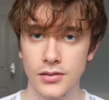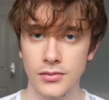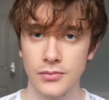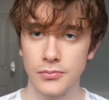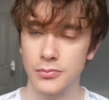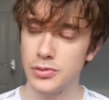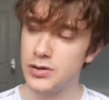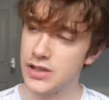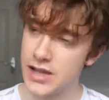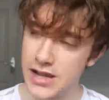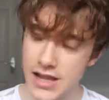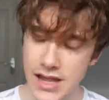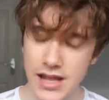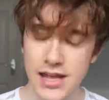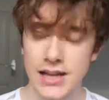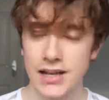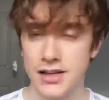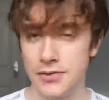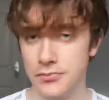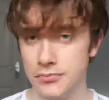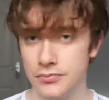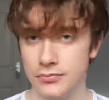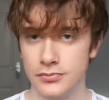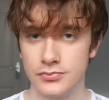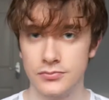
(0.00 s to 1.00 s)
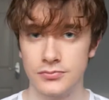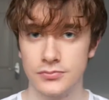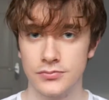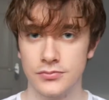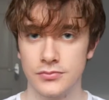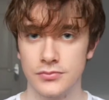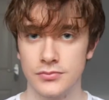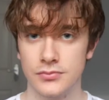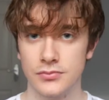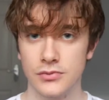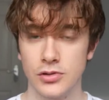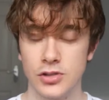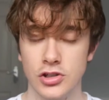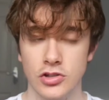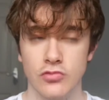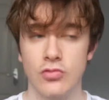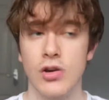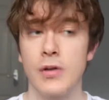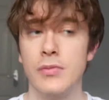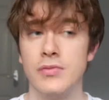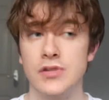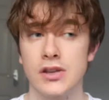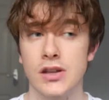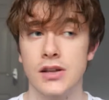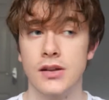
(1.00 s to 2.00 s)
But they hated him because he
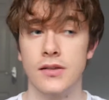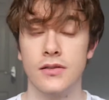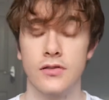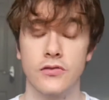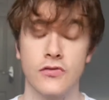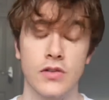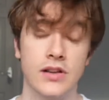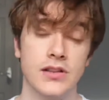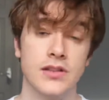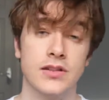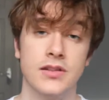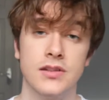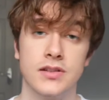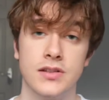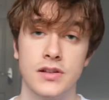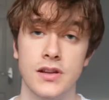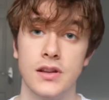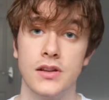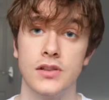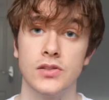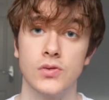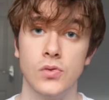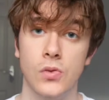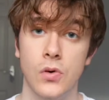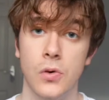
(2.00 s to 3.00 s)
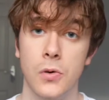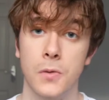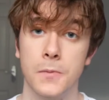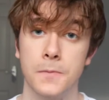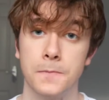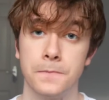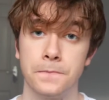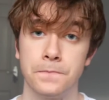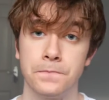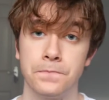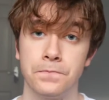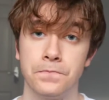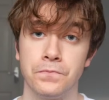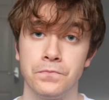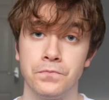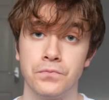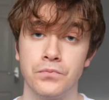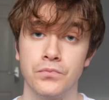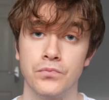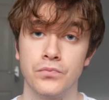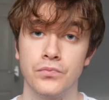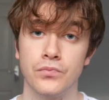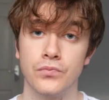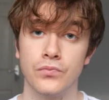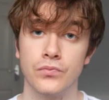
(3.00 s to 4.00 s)
represented a threat to the status quo,
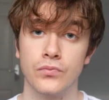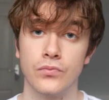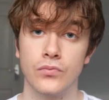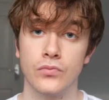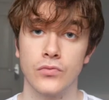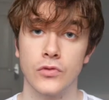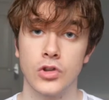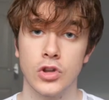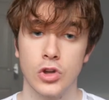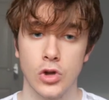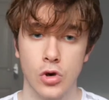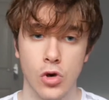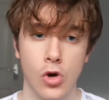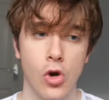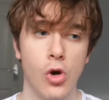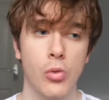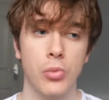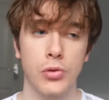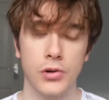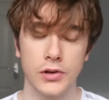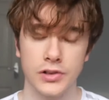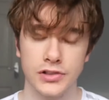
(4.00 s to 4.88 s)
to the corporate